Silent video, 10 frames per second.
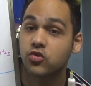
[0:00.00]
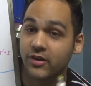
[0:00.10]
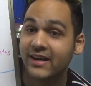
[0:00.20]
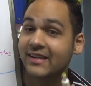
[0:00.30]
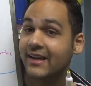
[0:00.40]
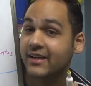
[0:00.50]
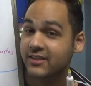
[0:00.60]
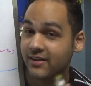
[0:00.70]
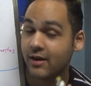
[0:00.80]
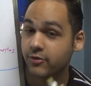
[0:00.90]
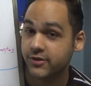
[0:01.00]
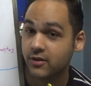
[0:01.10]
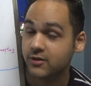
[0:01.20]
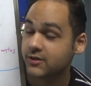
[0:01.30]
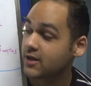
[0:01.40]
greatly to that
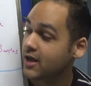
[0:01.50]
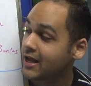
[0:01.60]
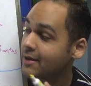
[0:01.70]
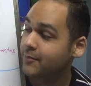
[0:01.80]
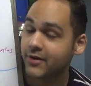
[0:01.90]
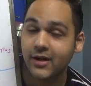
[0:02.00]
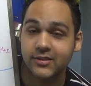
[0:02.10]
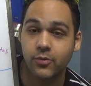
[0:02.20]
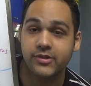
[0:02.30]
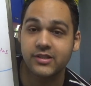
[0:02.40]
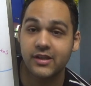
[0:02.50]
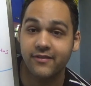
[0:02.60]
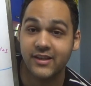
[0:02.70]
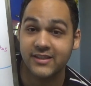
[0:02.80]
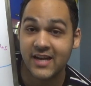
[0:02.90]
result. Peralta wasn't
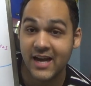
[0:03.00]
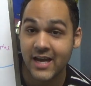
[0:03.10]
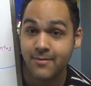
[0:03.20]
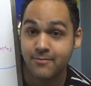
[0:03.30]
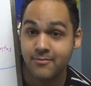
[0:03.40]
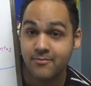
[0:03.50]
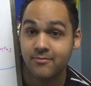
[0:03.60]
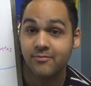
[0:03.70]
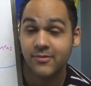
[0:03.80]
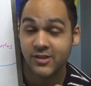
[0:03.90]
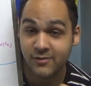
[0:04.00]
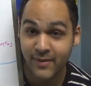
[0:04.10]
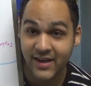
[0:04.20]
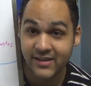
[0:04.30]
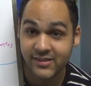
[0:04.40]
given the time,
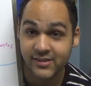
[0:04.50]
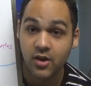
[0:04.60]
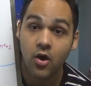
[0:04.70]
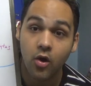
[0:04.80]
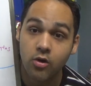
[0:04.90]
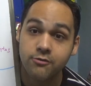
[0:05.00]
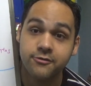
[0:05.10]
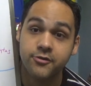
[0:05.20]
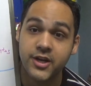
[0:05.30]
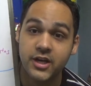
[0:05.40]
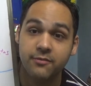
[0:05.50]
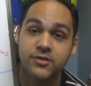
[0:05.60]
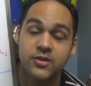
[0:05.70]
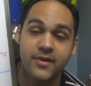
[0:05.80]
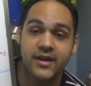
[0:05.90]
space, or freedom
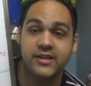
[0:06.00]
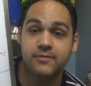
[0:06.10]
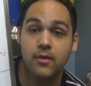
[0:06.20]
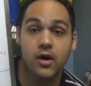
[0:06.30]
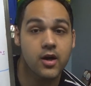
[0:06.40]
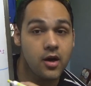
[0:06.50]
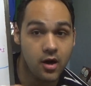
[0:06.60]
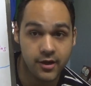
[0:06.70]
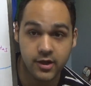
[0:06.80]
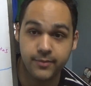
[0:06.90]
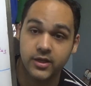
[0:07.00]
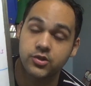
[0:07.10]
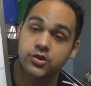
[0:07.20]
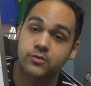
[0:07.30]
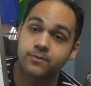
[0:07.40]
to make his mark on the
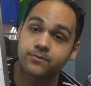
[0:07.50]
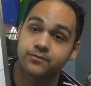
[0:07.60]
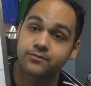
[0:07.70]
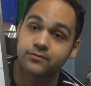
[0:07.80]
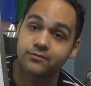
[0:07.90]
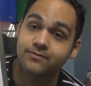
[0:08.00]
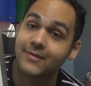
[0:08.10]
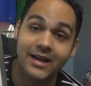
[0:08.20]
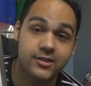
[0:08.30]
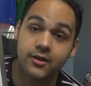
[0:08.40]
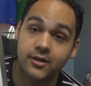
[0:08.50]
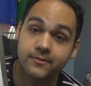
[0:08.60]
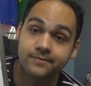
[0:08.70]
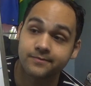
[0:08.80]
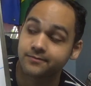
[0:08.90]
pitch. At all.
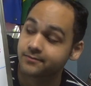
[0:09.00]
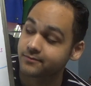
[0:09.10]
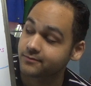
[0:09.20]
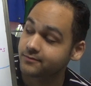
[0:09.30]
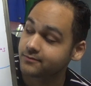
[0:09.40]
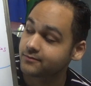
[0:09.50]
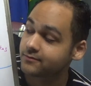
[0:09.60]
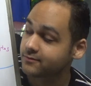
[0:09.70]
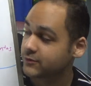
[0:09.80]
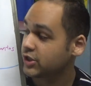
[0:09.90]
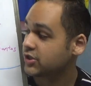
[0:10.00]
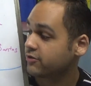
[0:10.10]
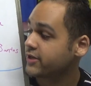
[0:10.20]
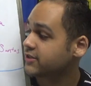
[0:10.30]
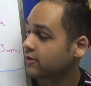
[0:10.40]

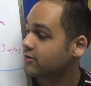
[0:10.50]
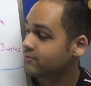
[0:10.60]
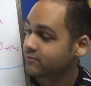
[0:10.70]
Chicharito,